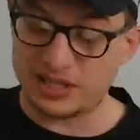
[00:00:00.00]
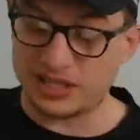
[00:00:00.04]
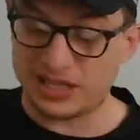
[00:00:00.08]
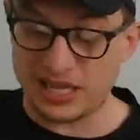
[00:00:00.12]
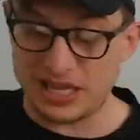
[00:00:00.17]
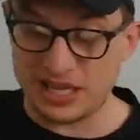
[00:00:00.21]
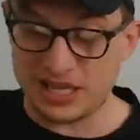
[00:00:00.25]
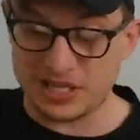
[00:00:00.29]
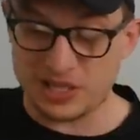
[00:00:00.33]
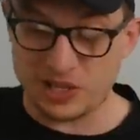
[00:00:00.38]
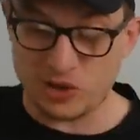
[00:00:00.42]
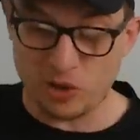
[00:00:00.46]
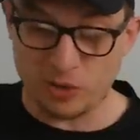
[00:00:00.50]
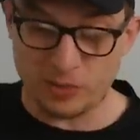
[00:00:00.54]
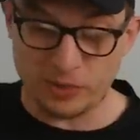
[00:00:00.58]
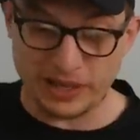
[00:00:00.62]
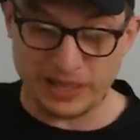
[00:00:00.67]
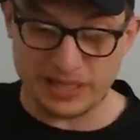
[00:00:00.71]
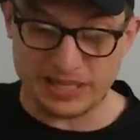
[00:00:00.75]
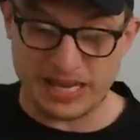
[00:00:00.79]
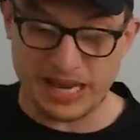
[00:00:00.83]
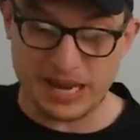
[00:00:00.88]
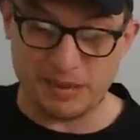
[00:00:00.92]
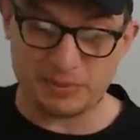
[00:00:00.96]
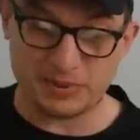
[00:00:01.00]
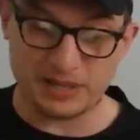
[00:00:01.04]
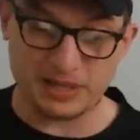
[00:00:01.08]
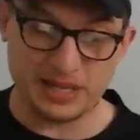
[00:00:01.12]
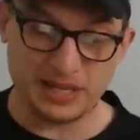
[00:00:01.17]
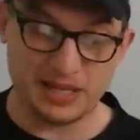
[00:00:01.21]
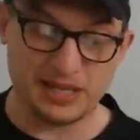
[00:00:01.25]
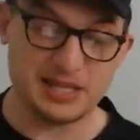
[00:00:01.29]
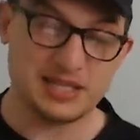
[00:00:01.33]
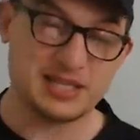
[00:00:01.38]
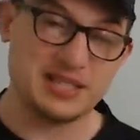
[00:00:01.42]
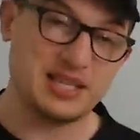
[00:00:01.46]
He is the All Blacks captain. He
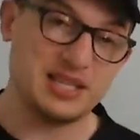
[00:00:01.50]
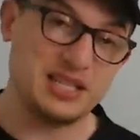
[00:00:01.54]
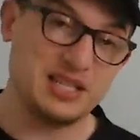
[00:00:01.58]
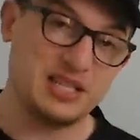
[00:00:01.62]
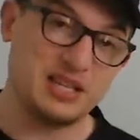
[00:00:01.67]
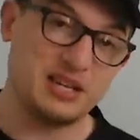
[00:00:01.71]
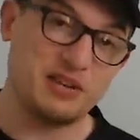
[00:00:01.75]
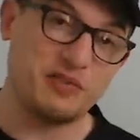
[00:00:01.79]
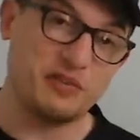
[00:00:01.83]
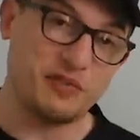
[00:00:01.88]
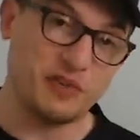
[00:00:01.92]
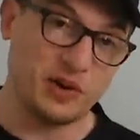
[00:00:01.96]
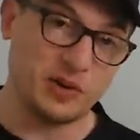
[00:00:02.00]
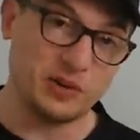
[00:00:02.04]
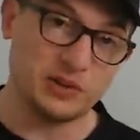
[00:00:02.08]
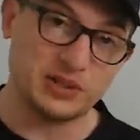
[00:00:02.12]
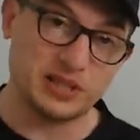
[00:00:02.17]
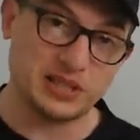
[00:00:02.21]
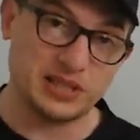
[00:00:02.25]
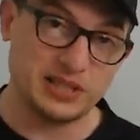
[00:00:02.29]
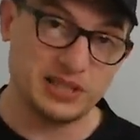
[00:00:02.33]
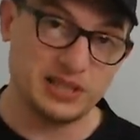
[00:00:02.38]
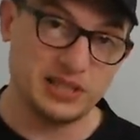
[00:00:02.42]
is the default